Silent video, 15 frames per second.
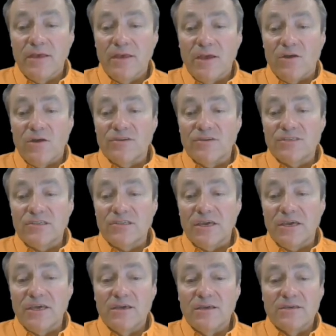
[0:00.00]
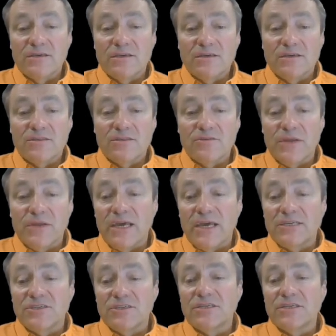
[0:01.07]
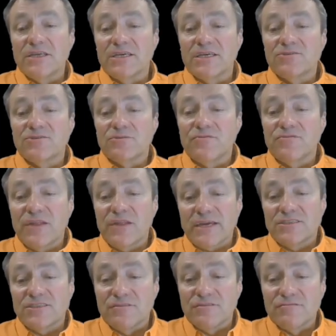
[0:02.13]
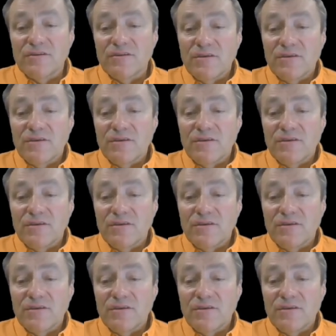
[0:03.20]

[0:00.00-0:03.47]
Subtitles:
Obviously, the relation is reflexive.